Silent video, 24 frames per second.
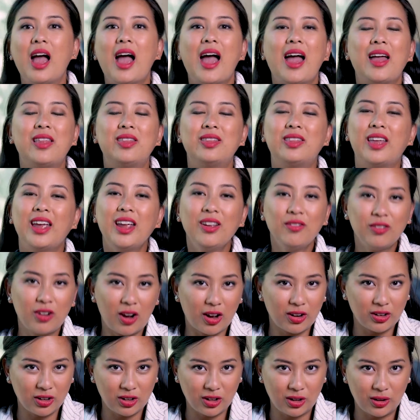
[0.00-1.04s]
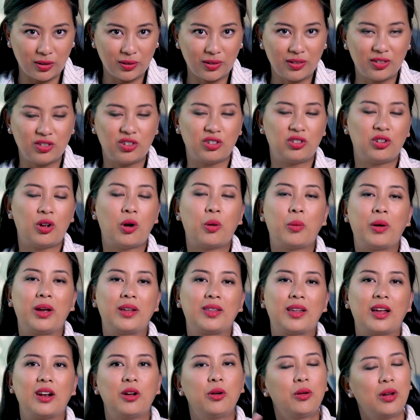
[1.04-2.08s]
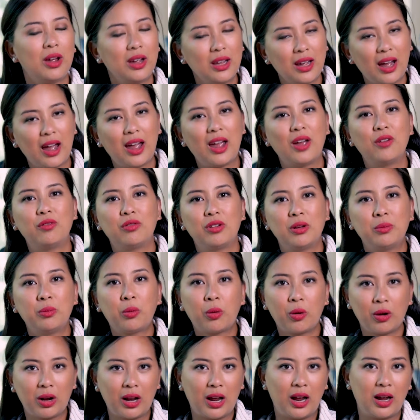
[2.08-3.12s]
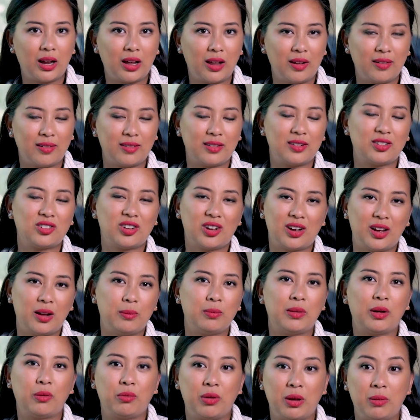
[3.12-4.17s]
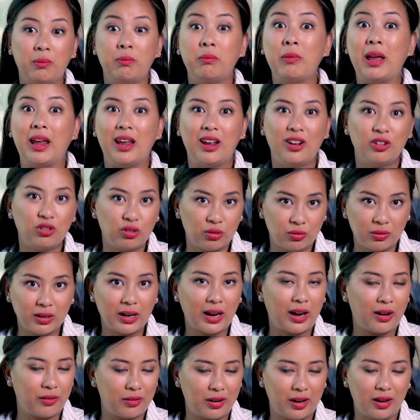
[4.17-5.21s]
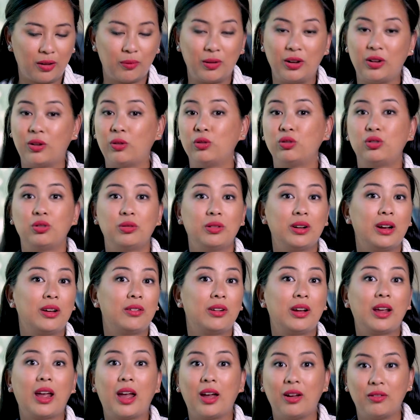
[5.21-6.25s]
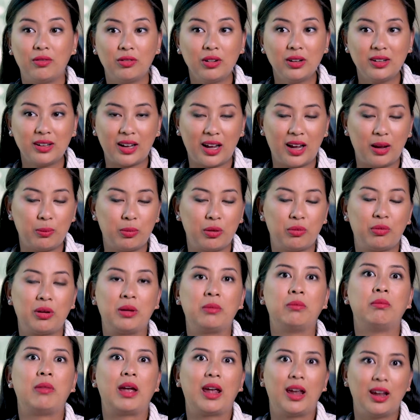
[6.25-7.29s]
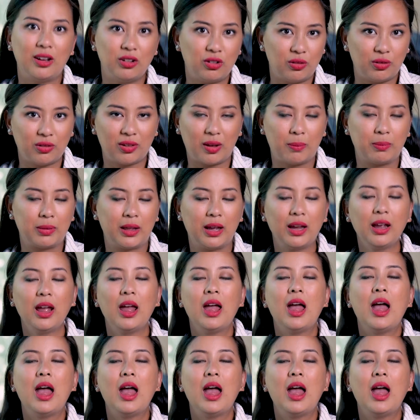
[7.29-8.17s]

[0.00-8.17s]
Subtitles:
And they've gotten used to knowing that, okay, yeah, every morning is the time that we may do an outing. We don't do an outing every day, but we may do something.